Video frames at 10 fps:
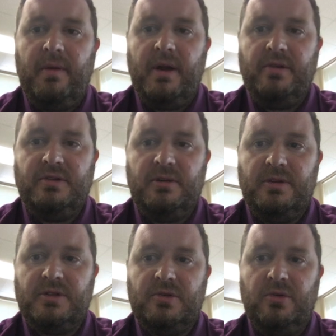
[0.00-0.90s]
They might do some
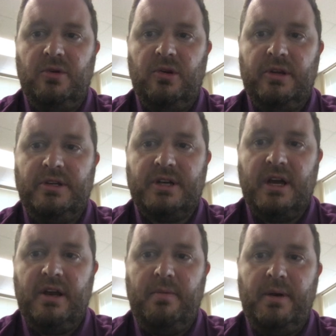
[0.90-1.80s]
at school. It just
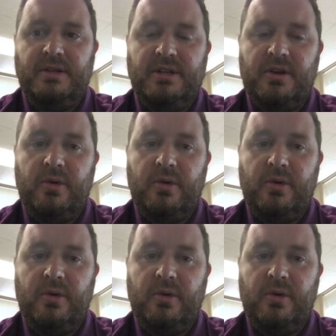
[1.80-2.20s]
kind of depends on